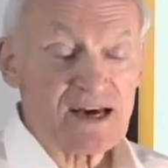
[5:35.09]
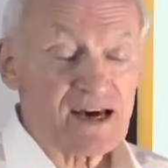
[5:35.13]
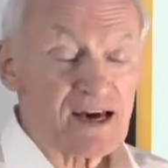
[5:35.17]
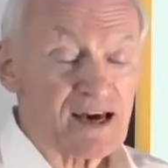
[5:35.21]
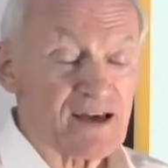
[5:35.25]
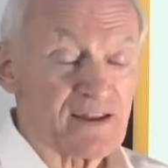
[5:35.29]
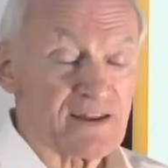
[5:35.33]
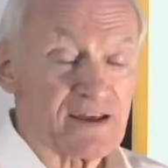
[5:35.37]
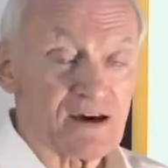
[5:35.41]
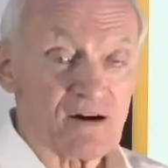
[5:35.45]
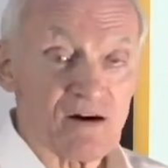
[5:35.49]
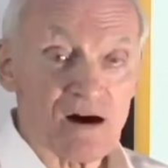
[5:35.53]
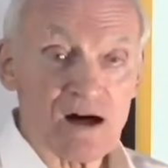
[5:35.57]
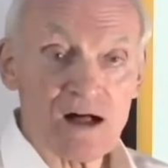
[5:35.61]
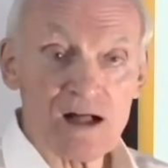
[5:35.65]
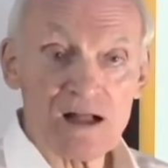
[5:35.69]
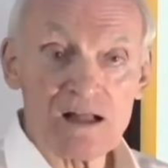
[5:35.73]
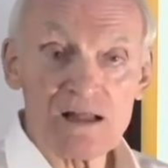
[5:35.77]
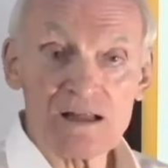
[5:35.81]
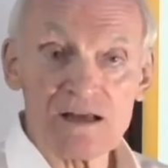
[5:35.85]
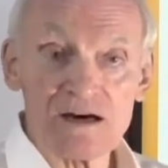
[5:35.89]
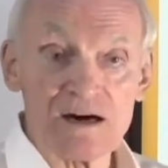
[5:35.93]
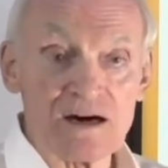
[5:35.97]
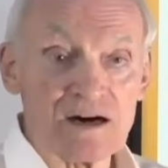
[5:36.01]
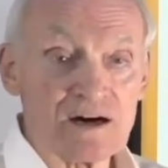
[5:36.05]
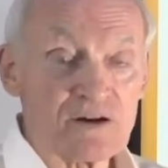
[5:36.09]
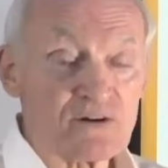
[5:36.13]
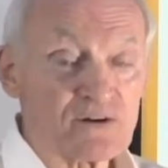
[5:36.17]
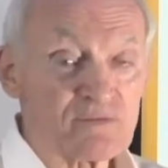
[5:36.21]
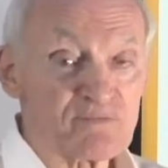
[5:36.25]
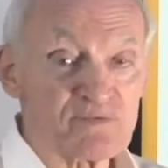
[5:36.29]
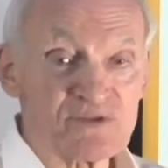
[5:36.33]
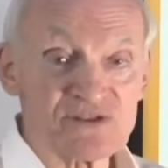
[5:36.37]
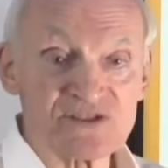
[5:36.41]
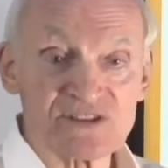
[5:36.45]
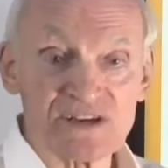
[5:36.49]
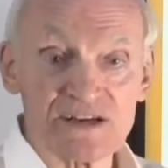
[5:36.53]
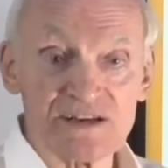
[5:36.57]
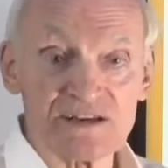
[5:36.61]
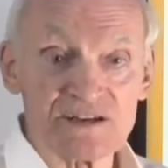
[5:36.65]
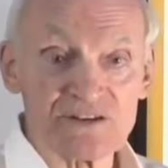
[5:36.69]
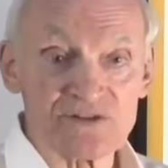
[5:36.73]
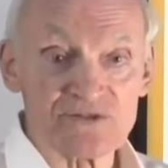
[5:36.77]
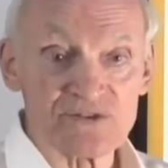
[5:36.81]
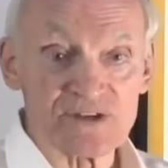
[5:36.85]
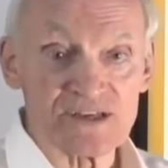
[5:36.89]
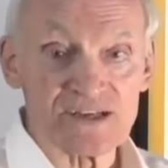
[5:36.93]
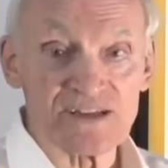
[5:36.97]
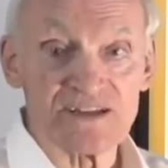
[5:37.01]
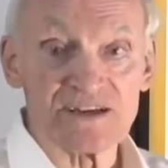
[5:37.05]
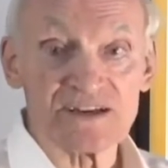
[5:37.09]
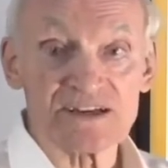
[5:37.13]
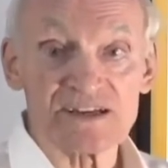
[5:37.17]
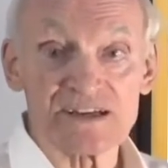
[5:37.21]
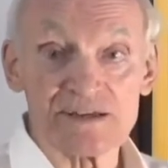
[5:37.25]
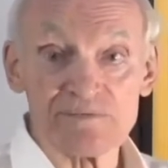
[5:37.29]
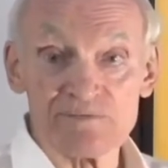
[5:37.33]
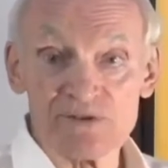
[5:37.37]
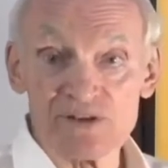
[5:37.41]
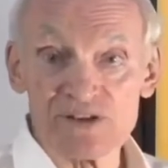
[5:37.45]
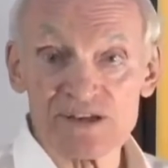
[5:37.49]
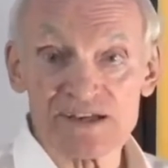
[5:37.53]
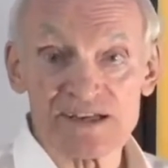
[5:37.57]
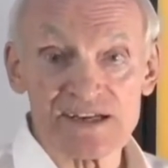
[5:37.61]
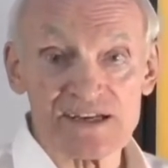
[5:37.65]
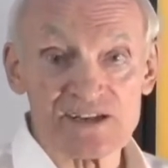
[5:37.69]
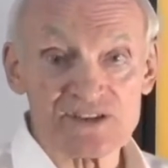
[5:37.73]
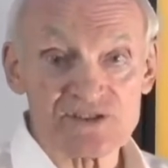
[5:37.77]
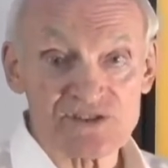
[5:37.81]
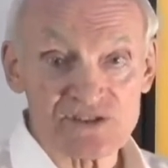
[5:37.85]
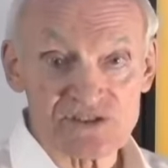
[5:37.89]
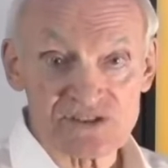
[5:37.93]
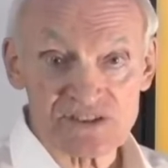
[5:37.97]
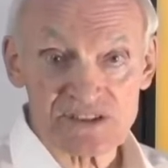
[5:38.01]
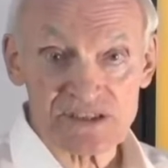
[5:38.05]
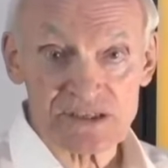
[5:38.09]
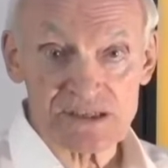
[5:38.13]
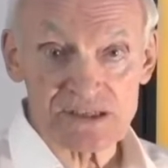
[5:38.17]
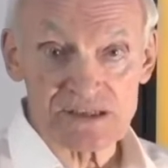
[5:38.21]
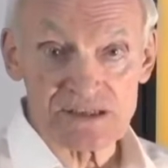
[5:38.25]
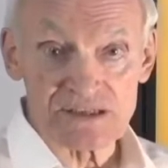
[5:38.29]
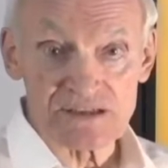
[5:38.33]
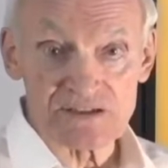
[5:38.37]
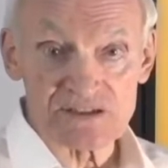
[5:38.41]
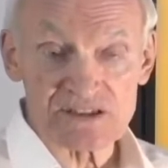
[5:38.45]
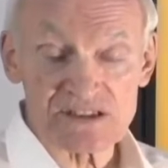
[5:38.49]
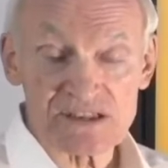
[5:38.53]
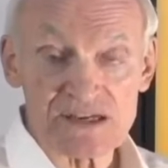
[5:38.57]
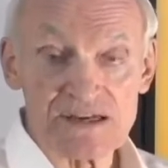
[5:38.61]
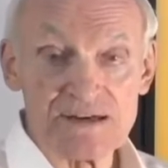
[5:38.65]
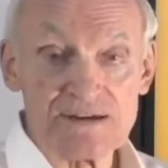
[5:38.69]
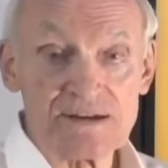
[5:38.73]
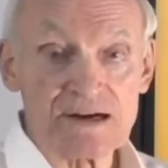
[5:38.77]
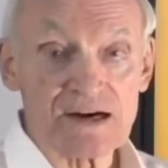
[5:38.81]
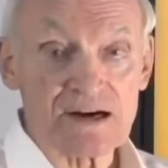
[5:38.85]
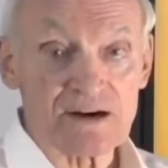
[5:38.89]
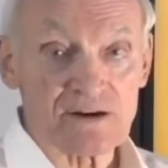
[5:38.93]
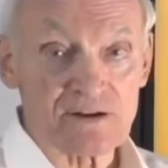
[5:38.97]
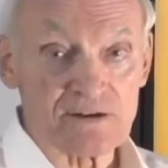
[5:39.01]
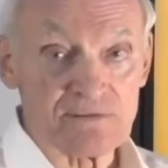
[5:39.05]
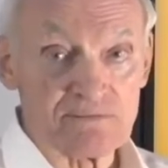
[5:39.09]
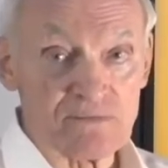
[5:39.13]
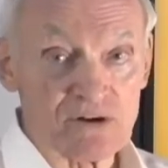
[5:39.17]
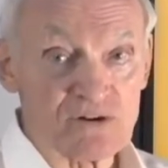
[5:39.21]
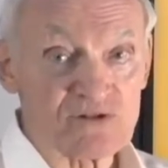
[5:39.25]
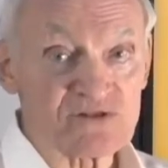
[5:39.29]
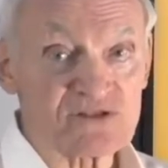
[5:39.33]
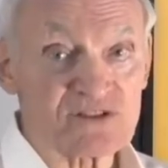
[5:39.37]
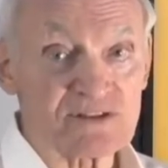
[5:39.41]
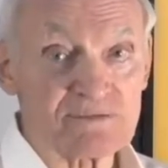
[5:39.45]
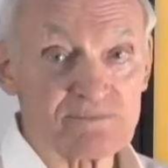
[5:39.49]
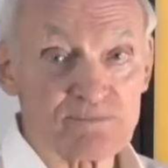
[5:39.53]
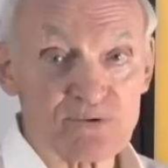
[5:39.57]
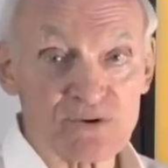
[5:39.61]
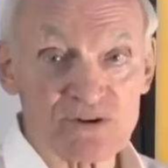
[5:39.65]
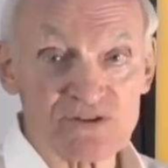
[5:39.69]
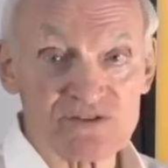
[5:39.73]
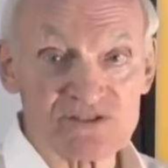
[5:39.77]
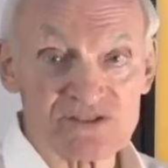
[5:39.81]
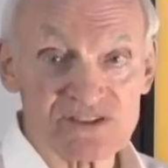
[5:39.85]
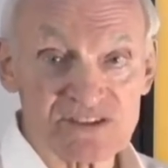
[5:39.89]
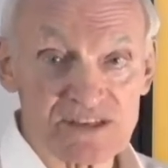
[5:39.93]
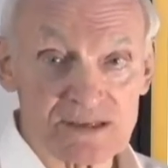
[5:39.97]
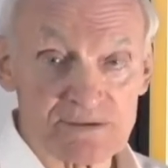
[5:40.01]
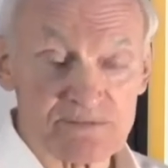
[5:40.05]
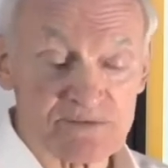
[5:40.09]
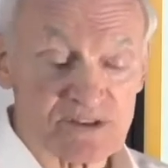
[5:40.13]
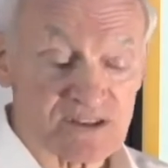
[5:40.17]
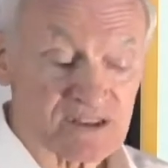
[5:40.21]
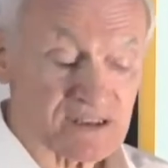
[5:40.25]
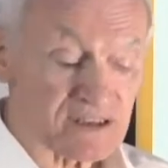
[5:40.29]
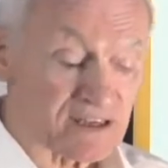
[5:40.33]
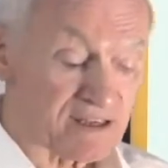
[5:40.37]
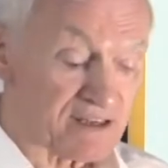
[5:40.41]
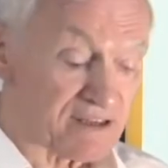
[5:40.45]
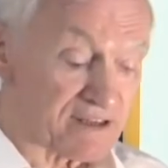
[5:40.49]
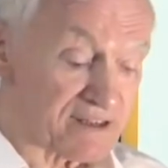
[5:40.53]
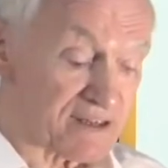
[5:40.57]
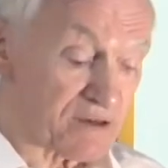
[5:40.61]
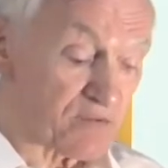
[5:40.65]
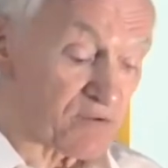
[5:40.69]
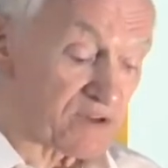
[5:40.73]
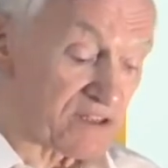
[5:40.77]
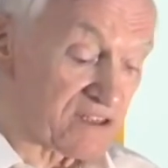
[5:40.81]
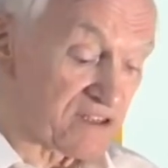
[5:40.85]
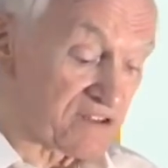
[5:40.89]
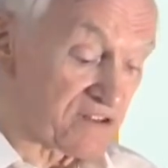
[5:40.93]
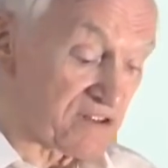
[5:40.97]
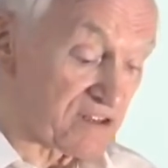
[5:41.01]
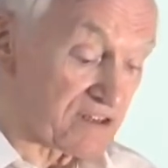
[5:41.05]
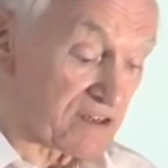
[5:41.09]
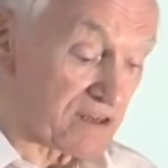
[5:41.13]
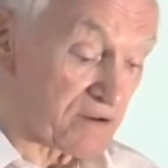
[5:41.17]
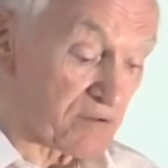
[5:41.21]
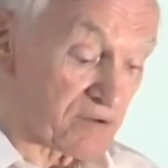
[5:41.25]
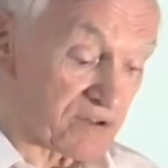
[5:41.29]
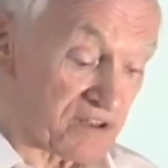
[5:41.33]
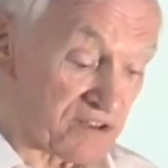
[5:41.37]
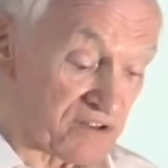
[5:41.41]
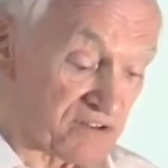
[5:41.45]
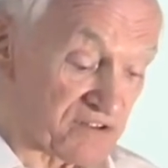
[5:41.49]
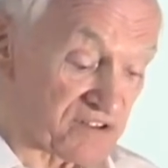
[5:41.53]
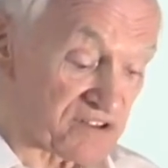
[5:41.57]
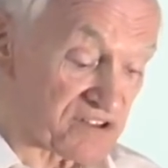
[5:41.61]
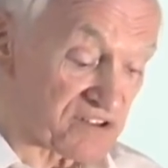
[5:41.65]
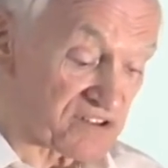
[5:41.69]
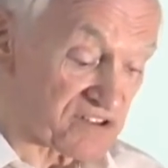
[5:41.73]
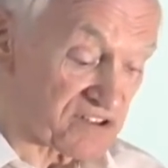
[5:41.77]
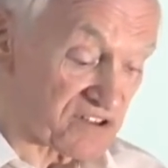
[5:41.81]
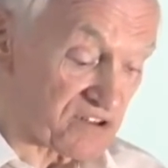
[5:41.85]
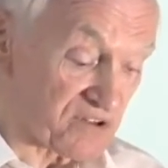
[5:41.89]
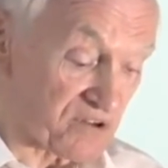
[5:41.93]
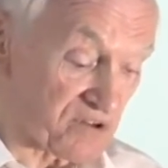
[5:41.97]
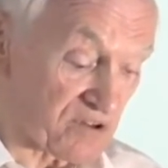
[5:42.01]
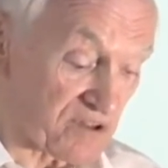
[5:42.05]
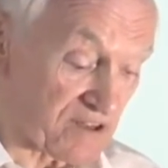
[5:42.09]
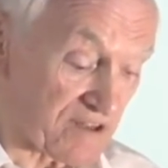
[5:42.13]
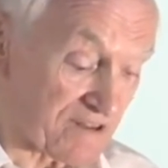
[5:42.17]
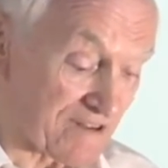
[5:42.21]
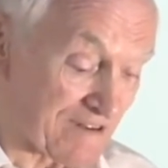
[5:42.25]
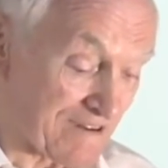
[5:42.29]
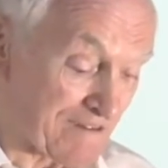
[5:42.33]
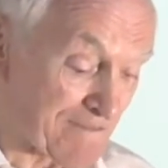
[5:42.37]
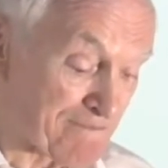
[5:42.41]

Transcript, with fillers: And they all 100% agree that communication skills are the most important subject that we, that we use in school.